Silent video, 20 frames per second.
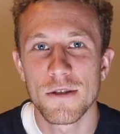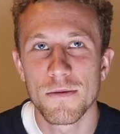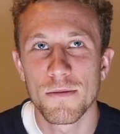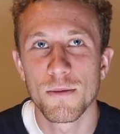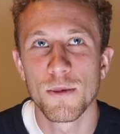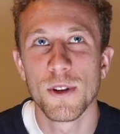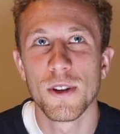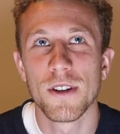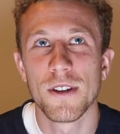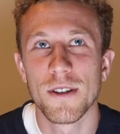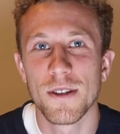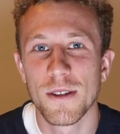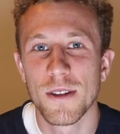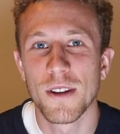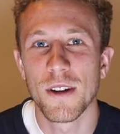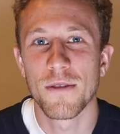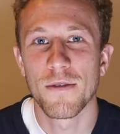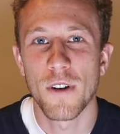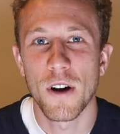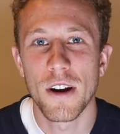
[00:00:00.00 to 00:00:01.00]
really
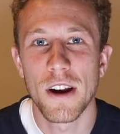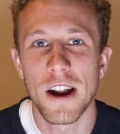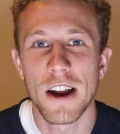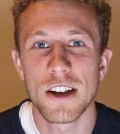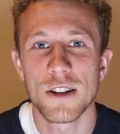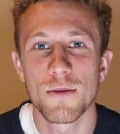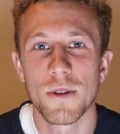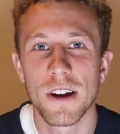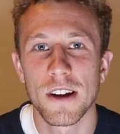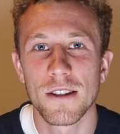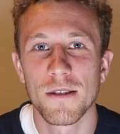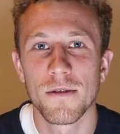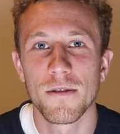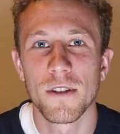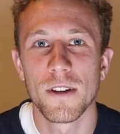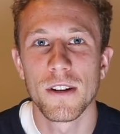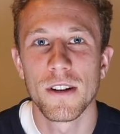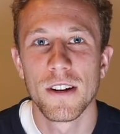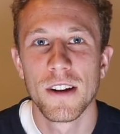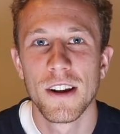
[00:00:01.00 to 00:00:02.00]
a fun aspect of
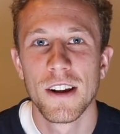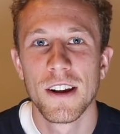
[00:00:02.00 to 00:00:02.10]
it.